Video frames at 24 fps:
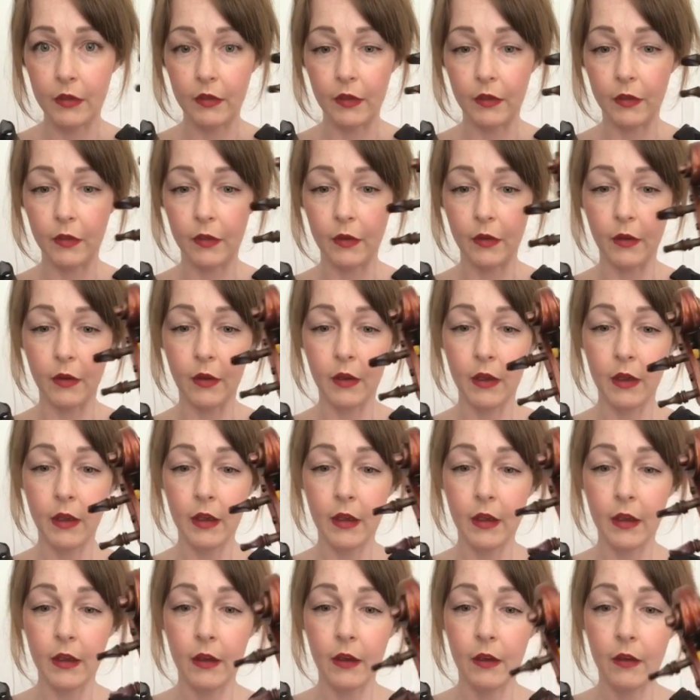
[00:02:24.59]
that
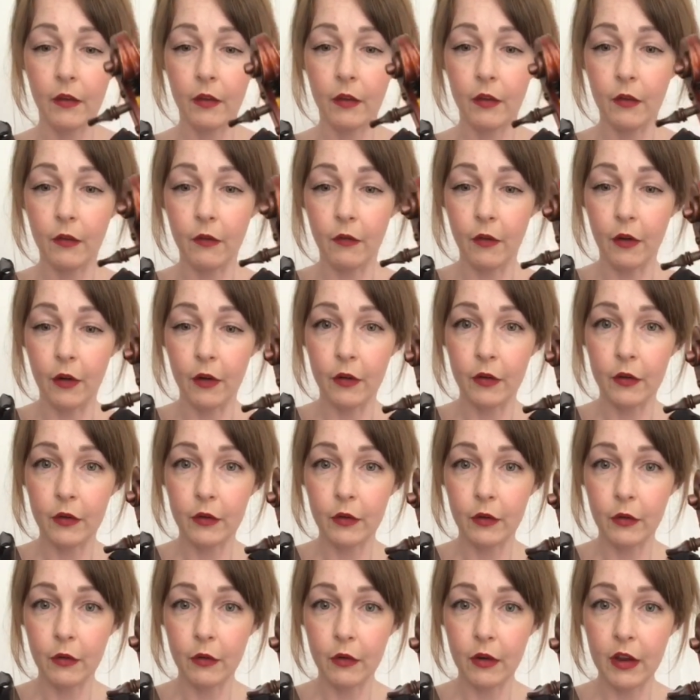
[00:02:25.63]
the first
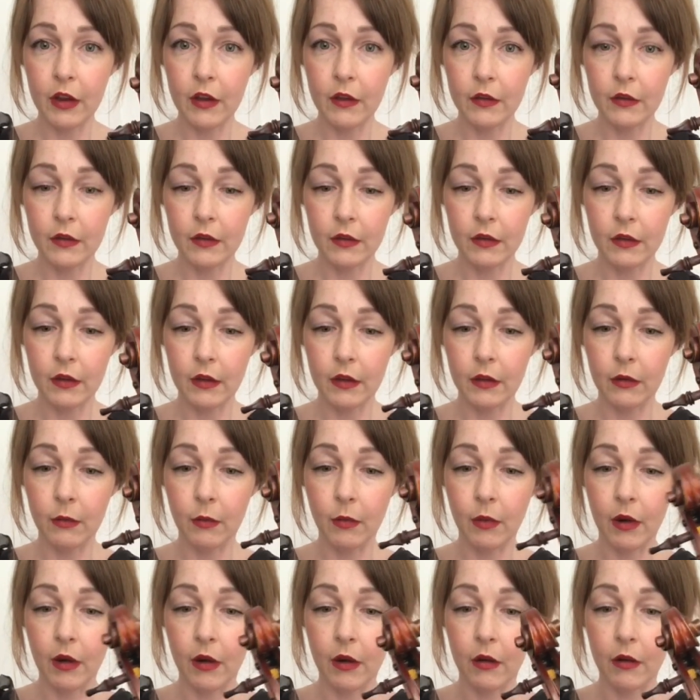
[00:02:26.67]
crease is
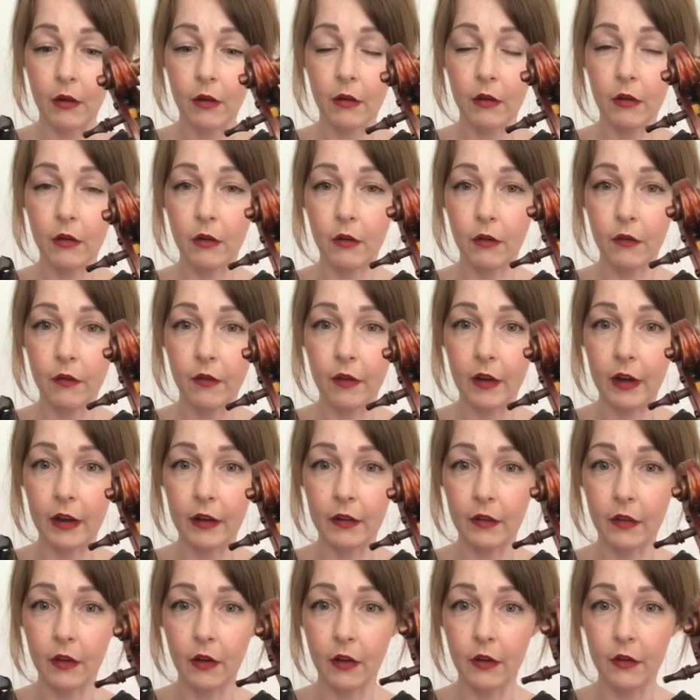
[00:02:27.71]
where you're feeling
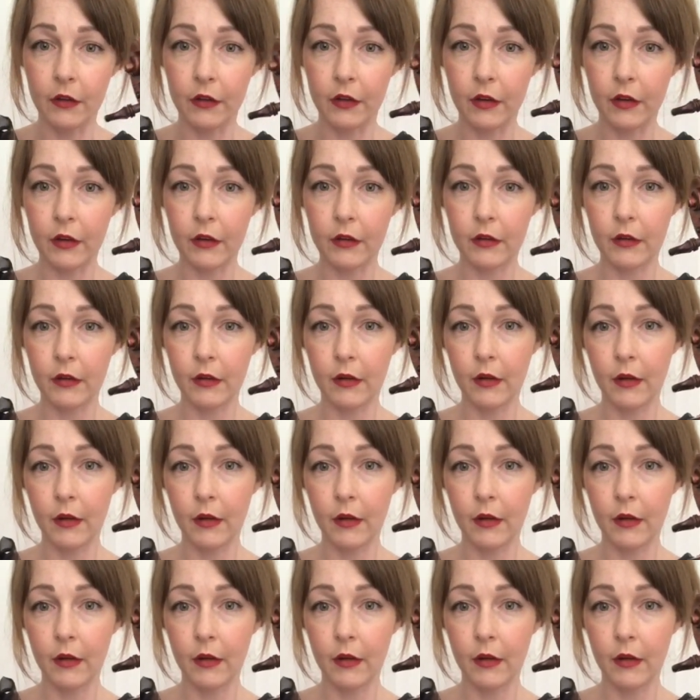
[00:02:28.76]
the contact.